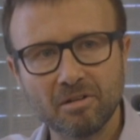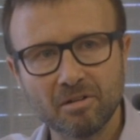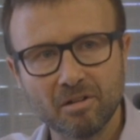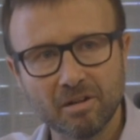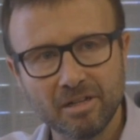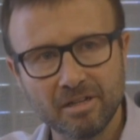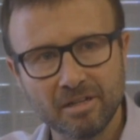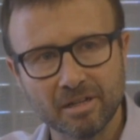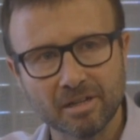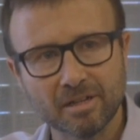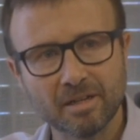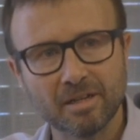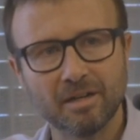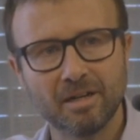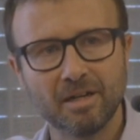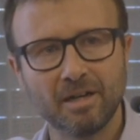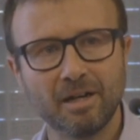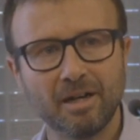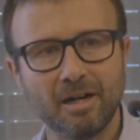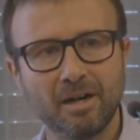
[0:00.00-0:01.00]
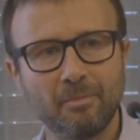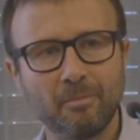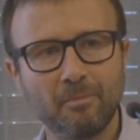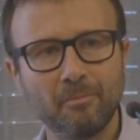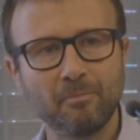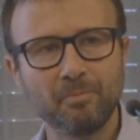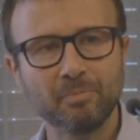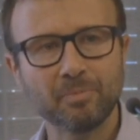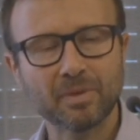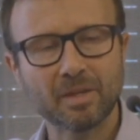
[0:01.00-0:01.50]
early
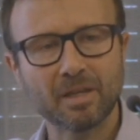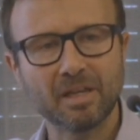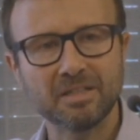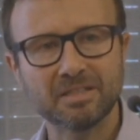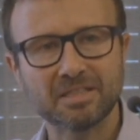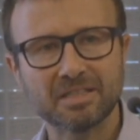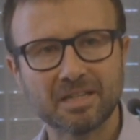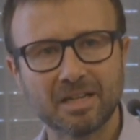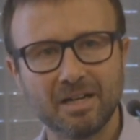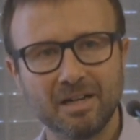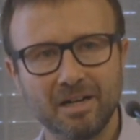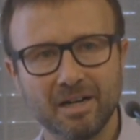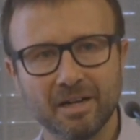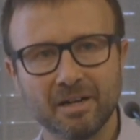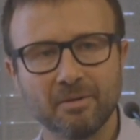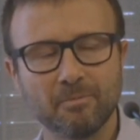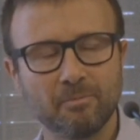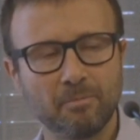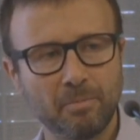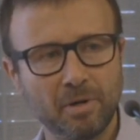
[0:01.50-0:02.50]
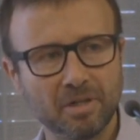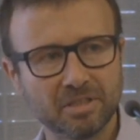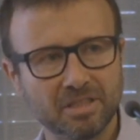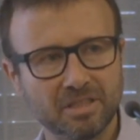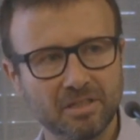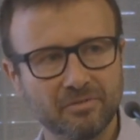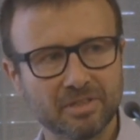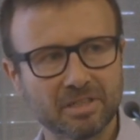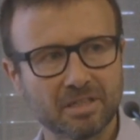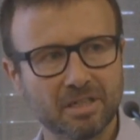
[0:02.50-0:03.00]
scan,
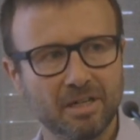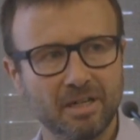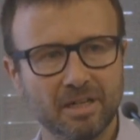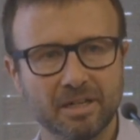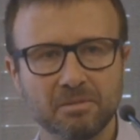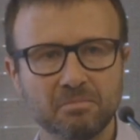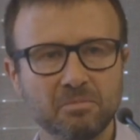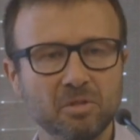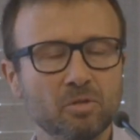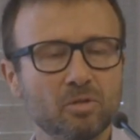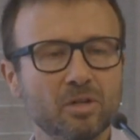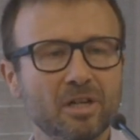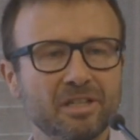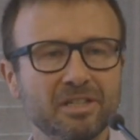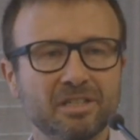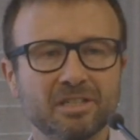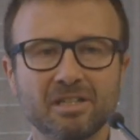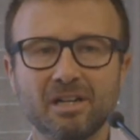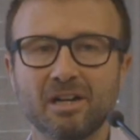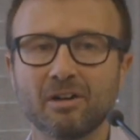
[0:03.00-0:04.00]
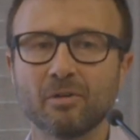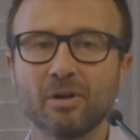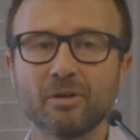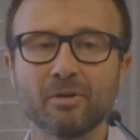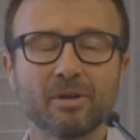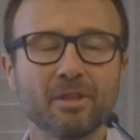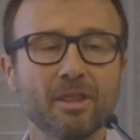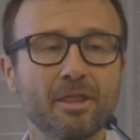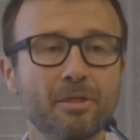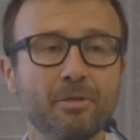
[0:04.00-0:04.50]
positive scan, usually is
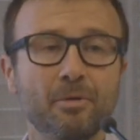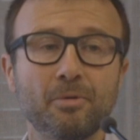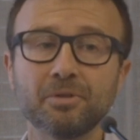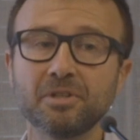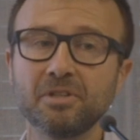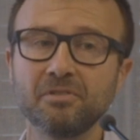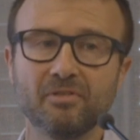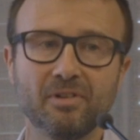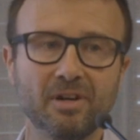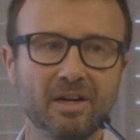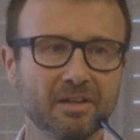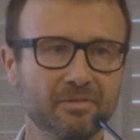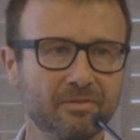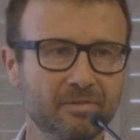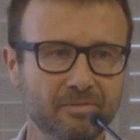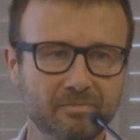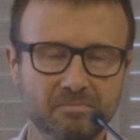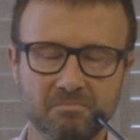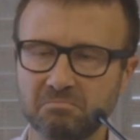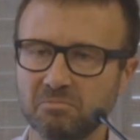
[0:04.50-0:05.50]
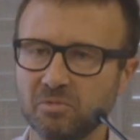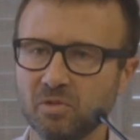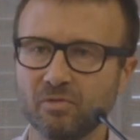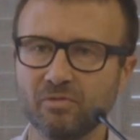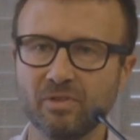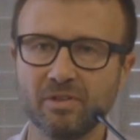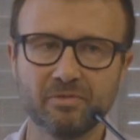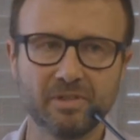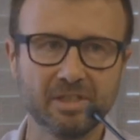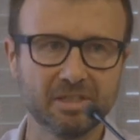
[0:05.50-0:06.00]
around 35 to
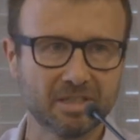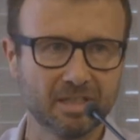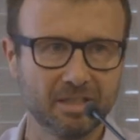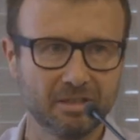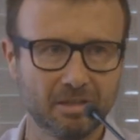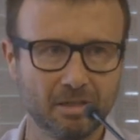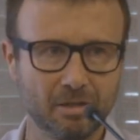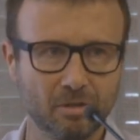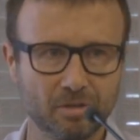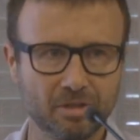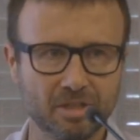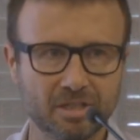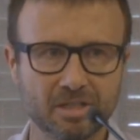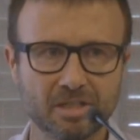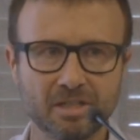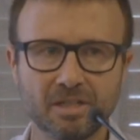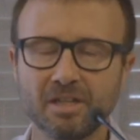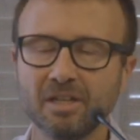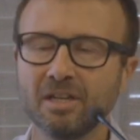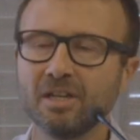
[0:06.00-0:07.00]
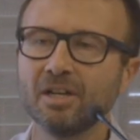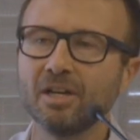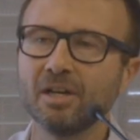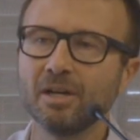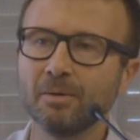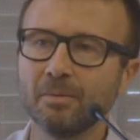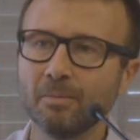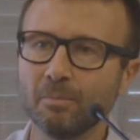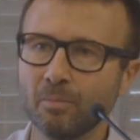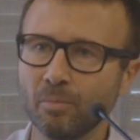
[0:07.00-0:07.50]
50 centiloids.
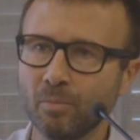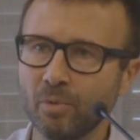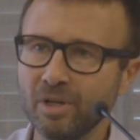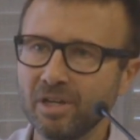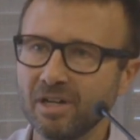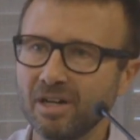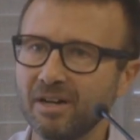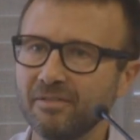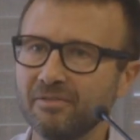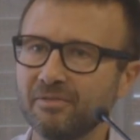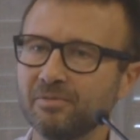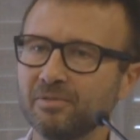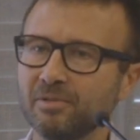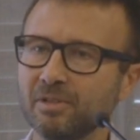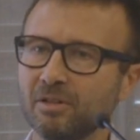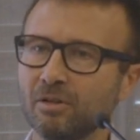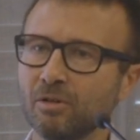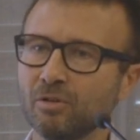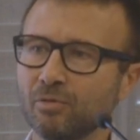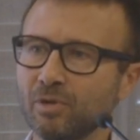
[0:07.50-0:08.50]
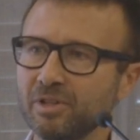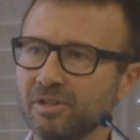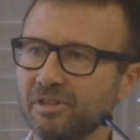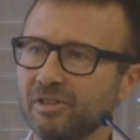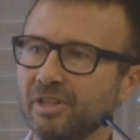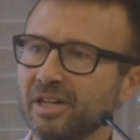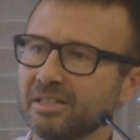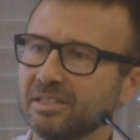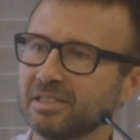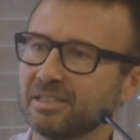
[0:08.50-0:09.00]
We have already
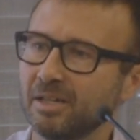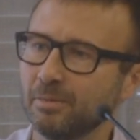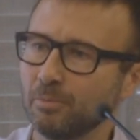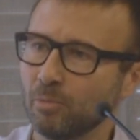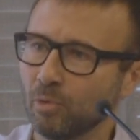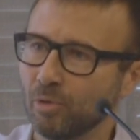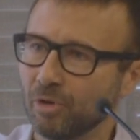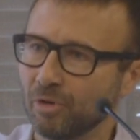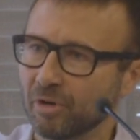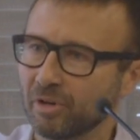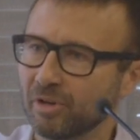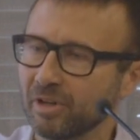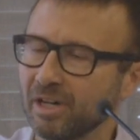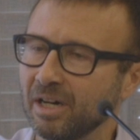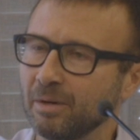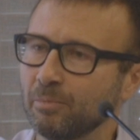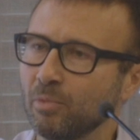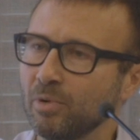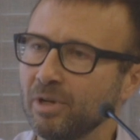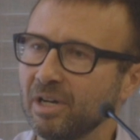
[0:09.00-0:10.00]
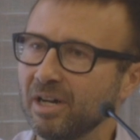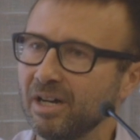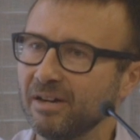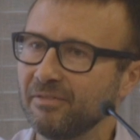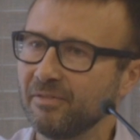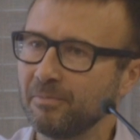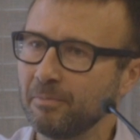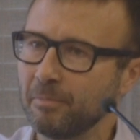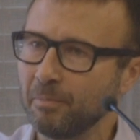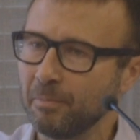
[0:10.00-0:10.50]
done some work and we
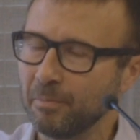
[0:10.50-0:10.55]
have